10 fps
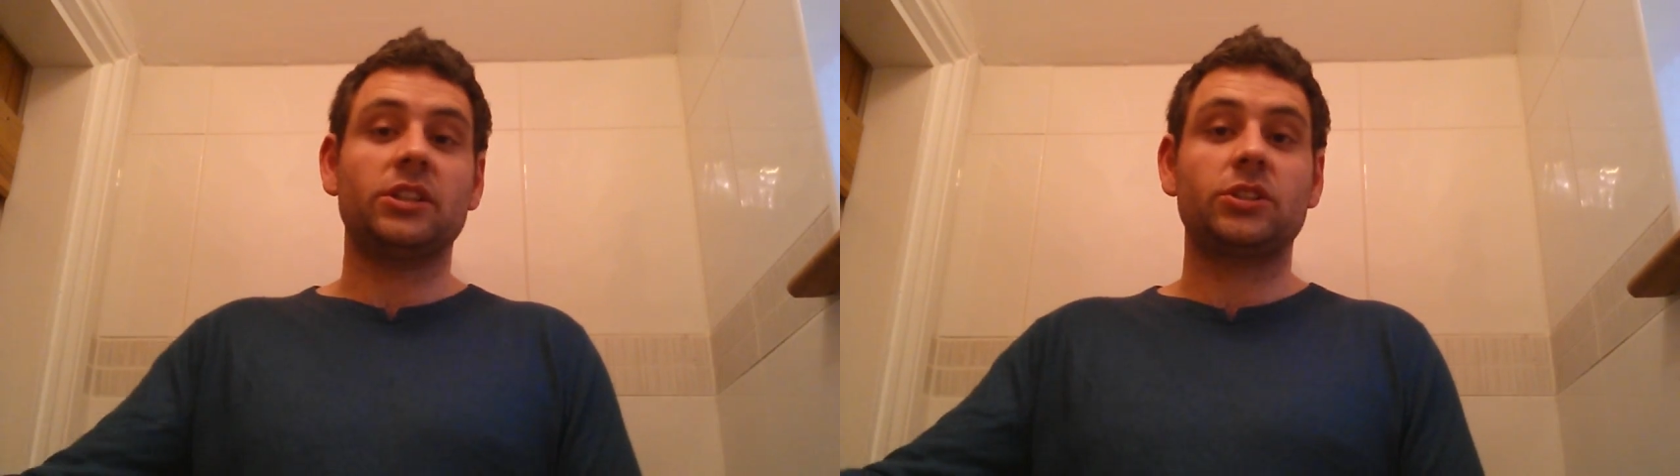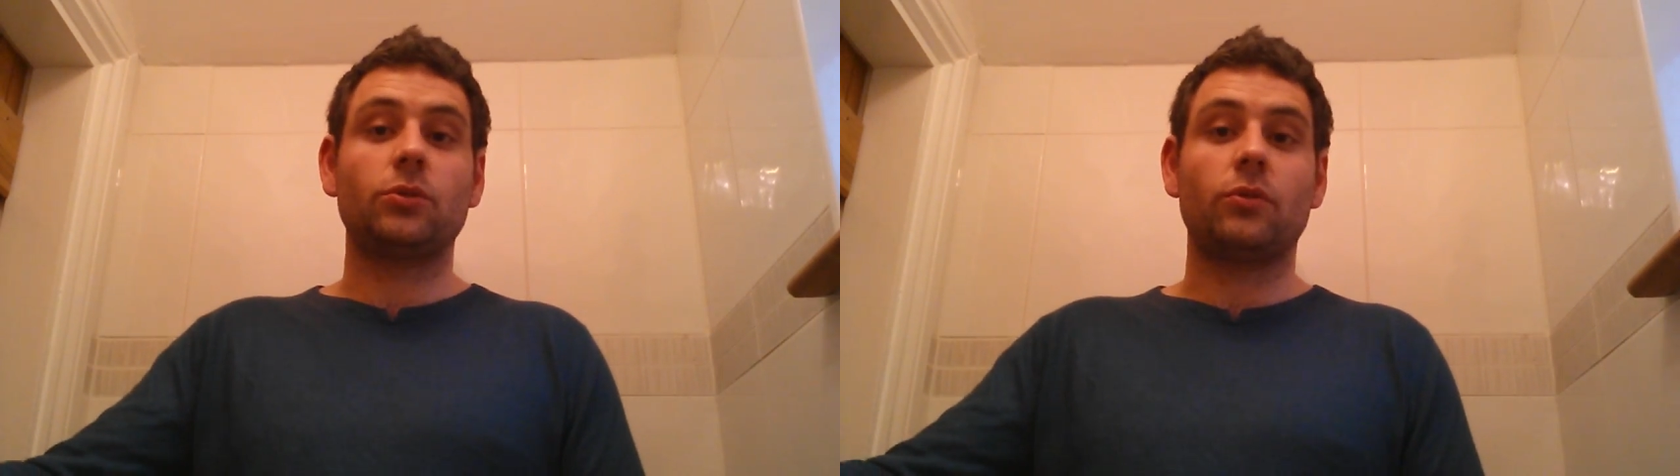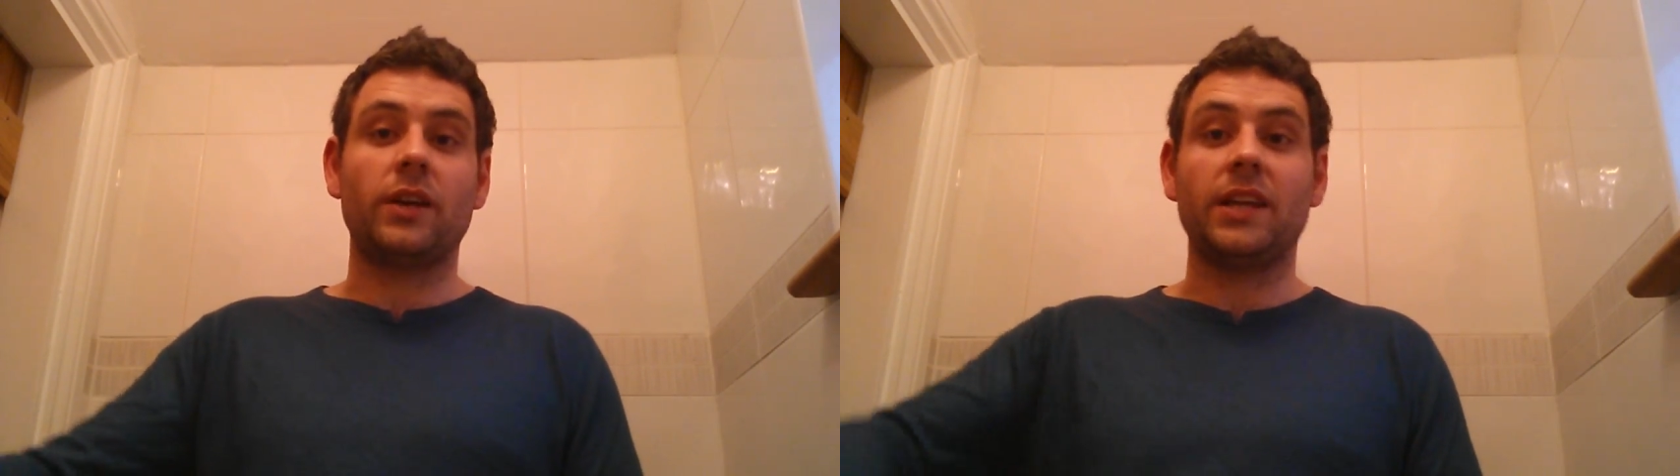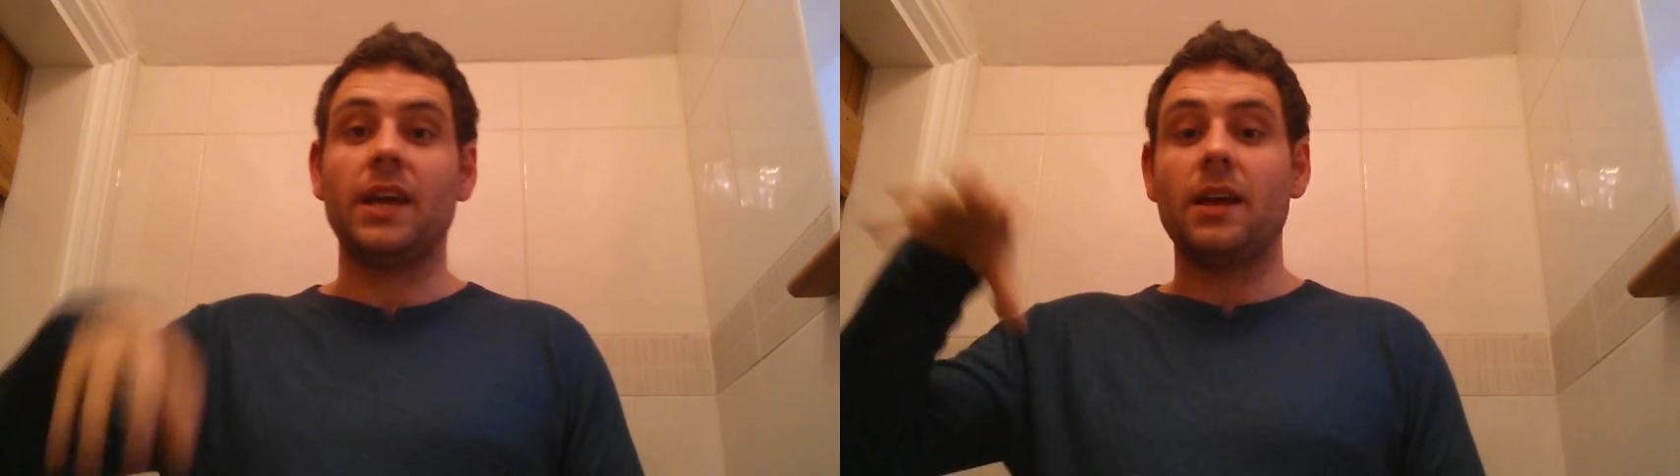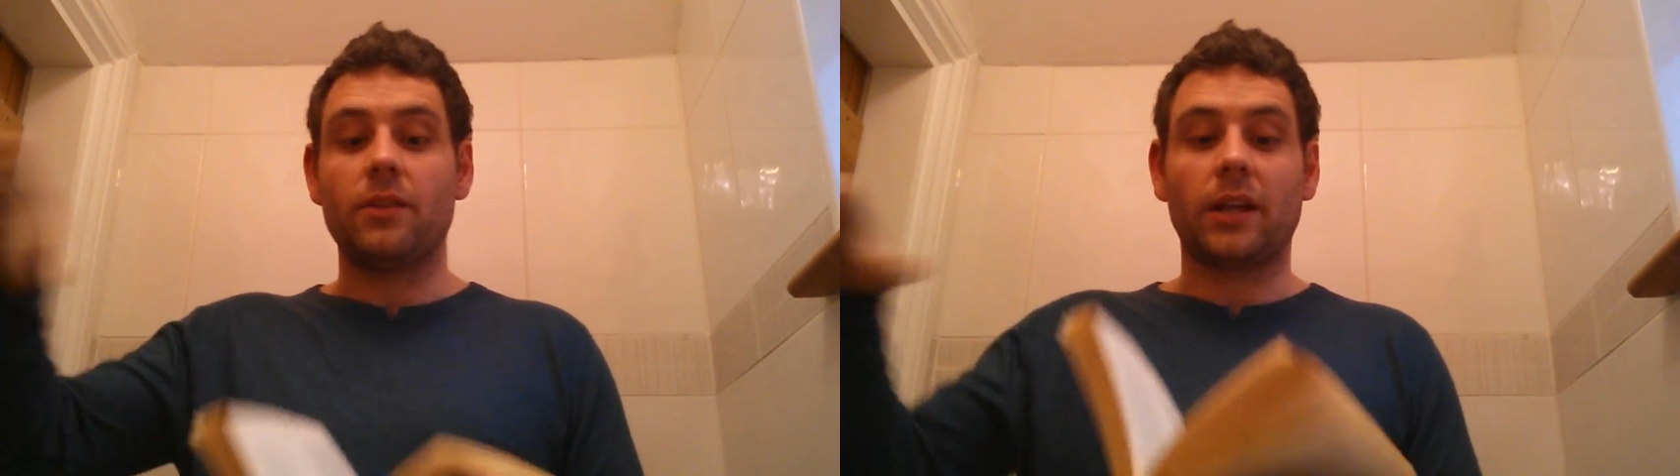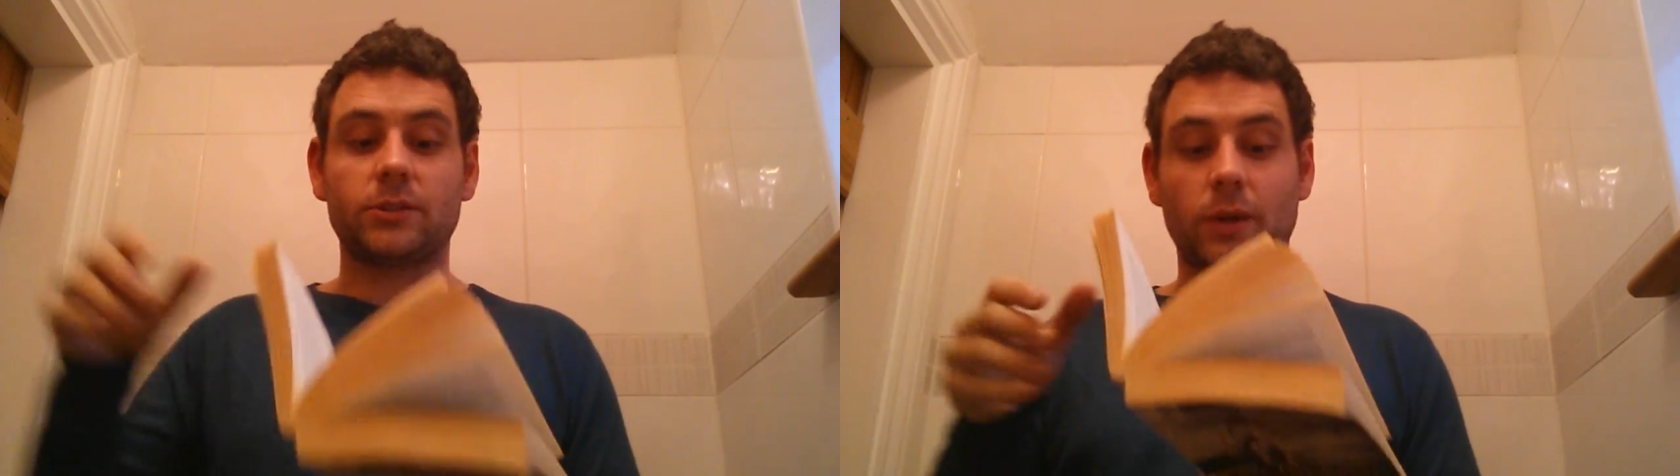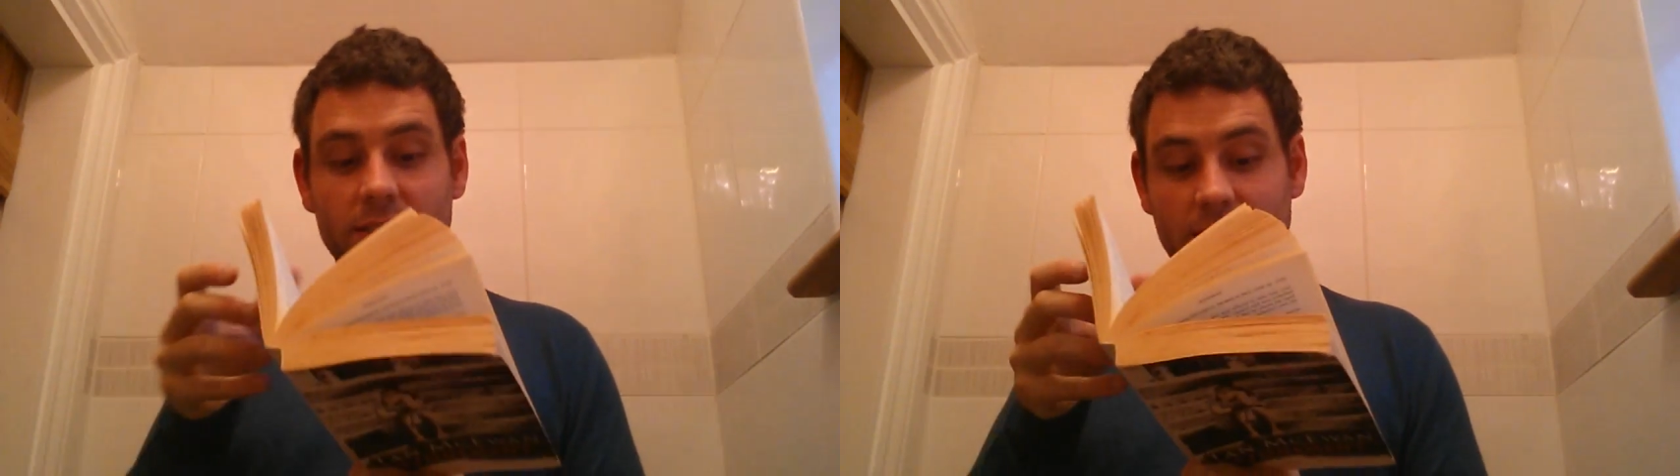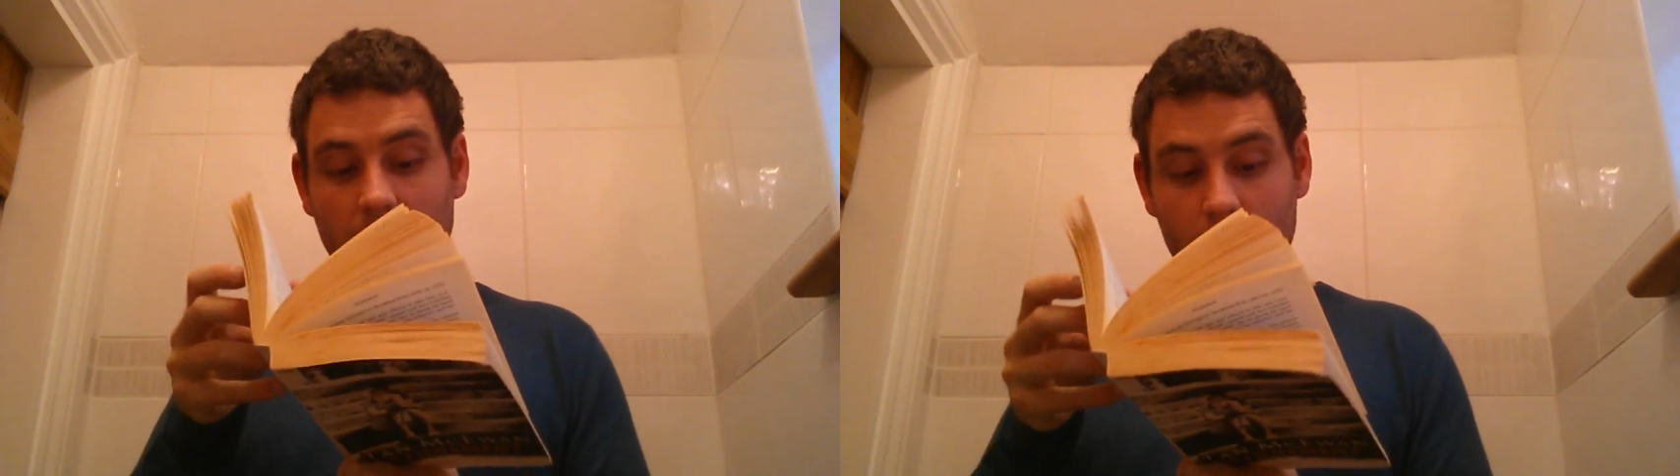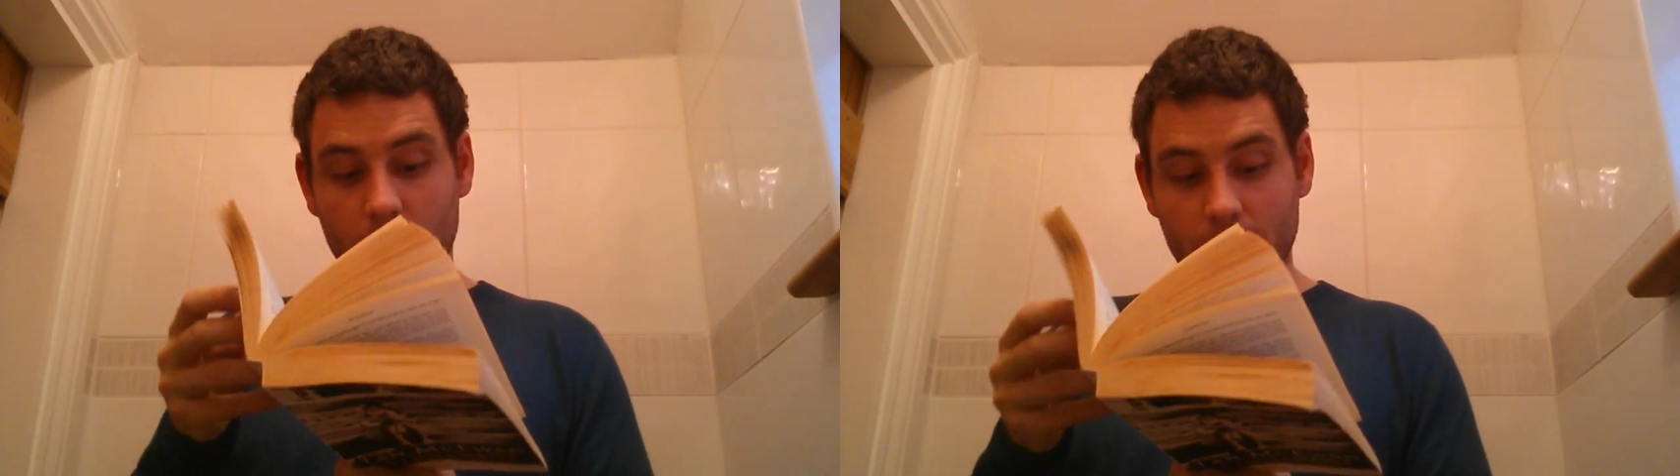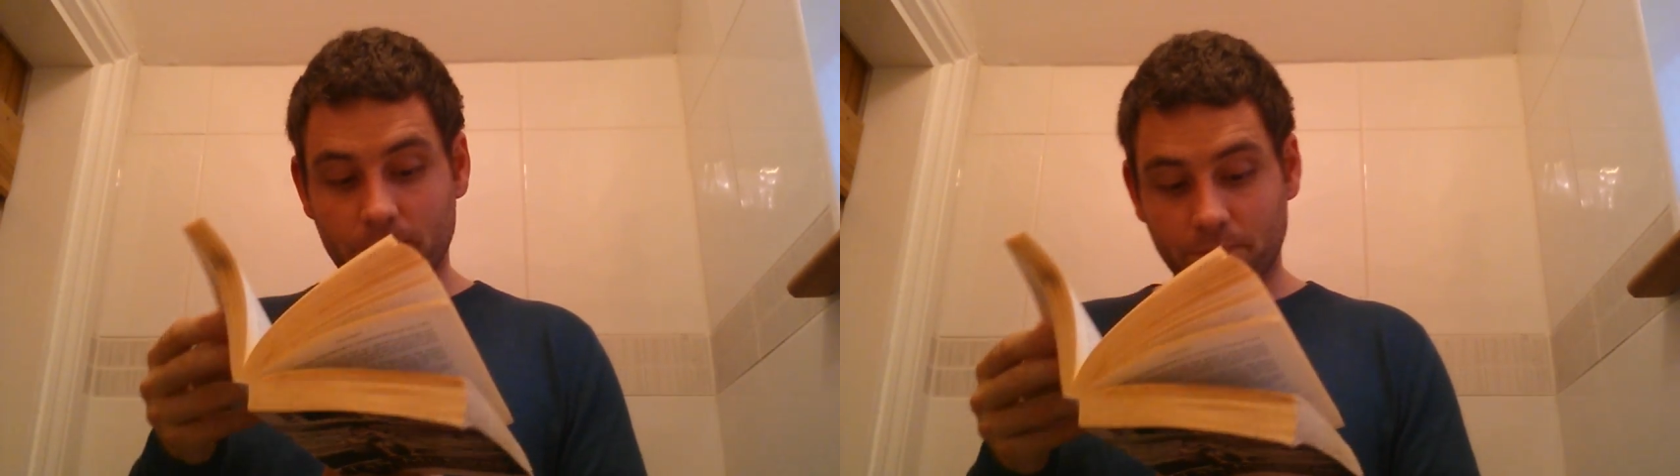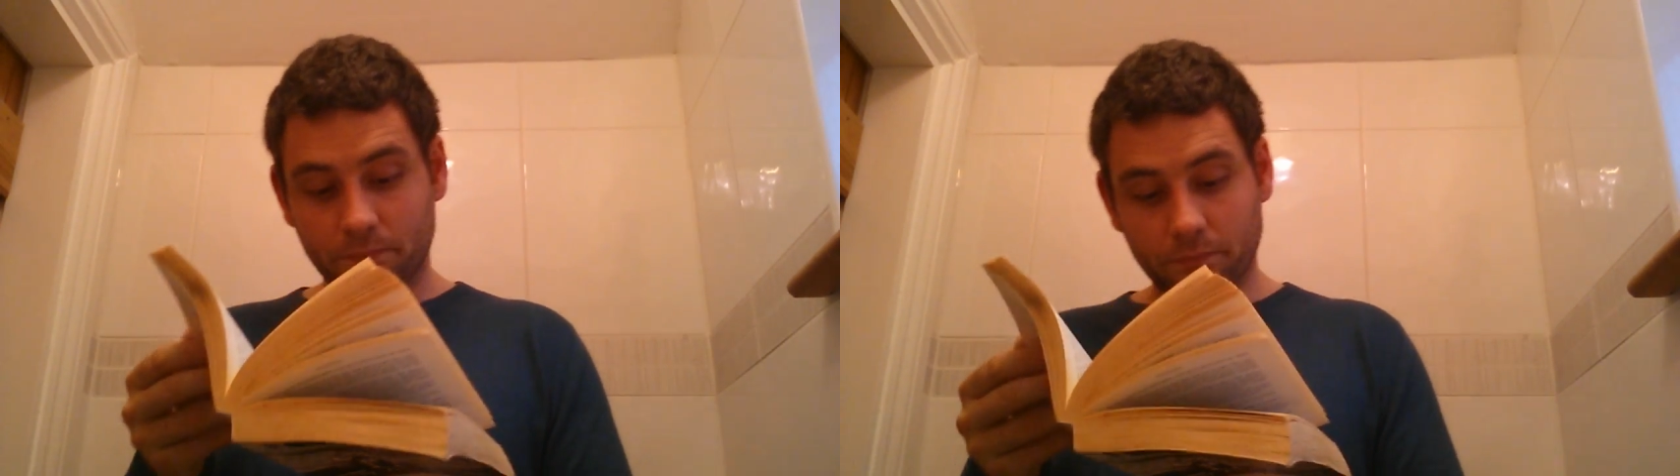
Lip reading: story, that's what has to happen.